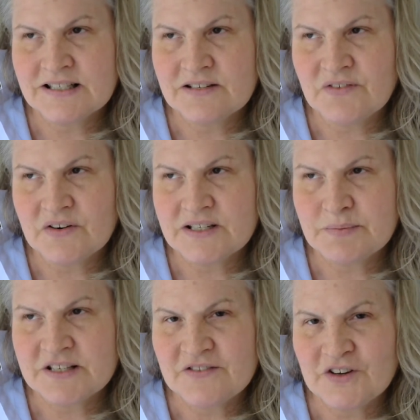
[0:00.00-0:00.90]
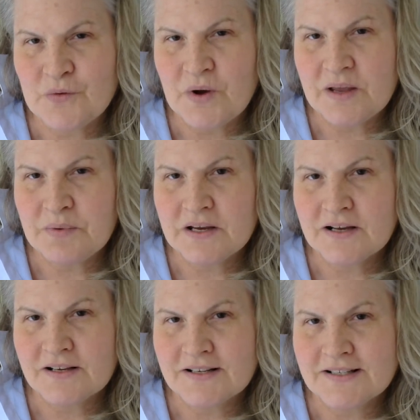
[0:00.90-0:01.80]
very specific way,
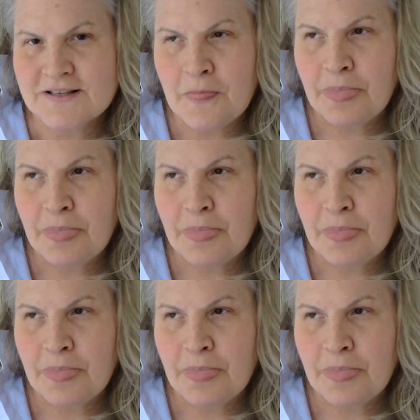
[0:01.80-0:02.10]
because